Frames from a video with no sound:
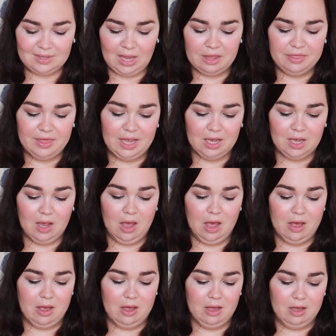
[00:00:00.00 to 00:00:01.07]
I think
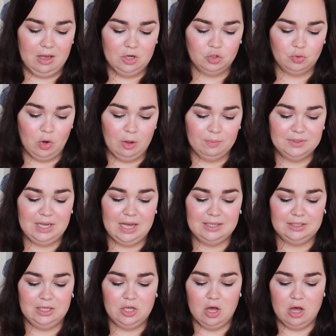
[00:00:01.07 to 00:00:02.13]
Drops
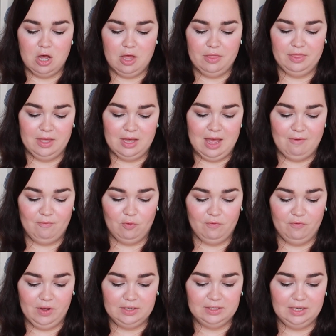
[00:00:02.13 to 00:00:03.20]
has a yarn that everyone
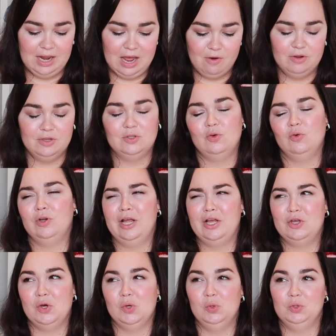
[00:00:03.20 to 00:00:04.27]
finds hilarious called
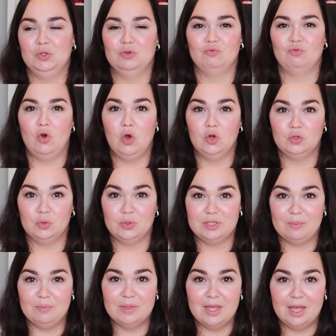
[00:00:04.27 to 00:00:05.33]
like Golden Rod or
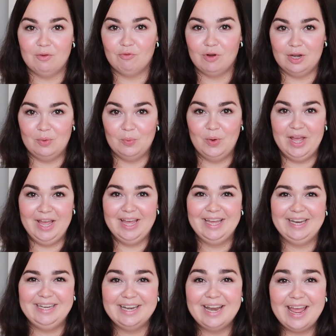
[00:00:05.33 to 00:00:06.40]
something, really
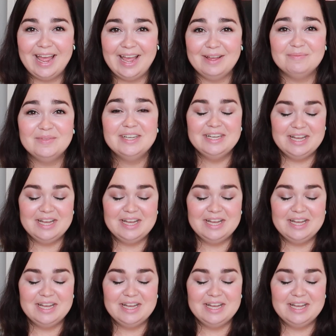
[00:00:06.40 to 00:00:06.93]
weird name.